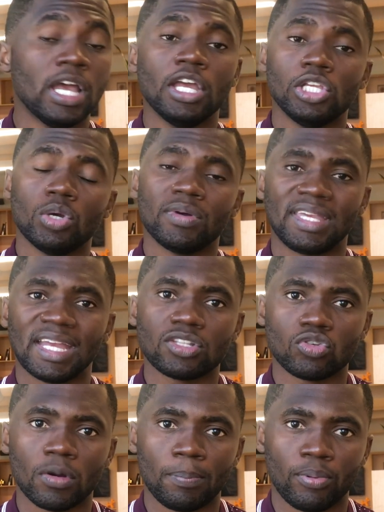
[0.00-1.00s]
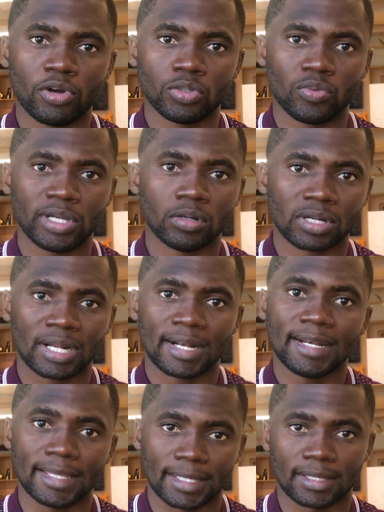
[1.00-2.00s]
you will get to a point where you'll
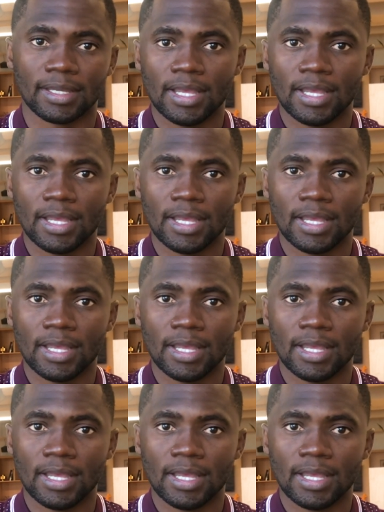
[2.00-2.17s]
click.